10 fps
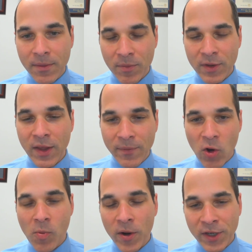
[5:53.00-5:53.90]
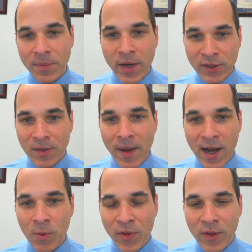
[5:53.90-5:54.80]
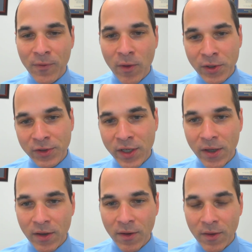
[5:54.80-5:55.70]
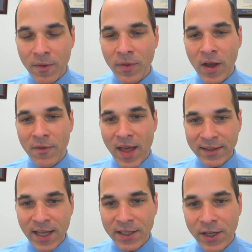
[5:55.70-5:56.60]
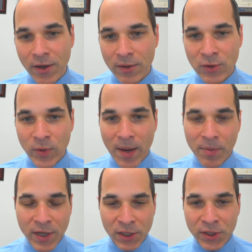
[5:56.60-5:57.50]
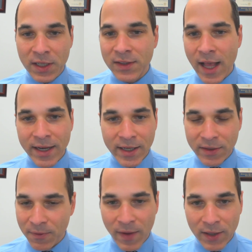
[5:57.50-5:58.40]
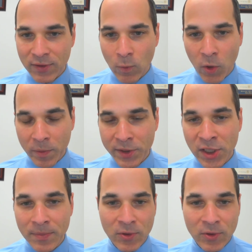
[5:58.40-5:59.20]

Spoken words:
then home warranty protects the buyer. Within the first year of that 10 years, you get protection against any defects in workmanship.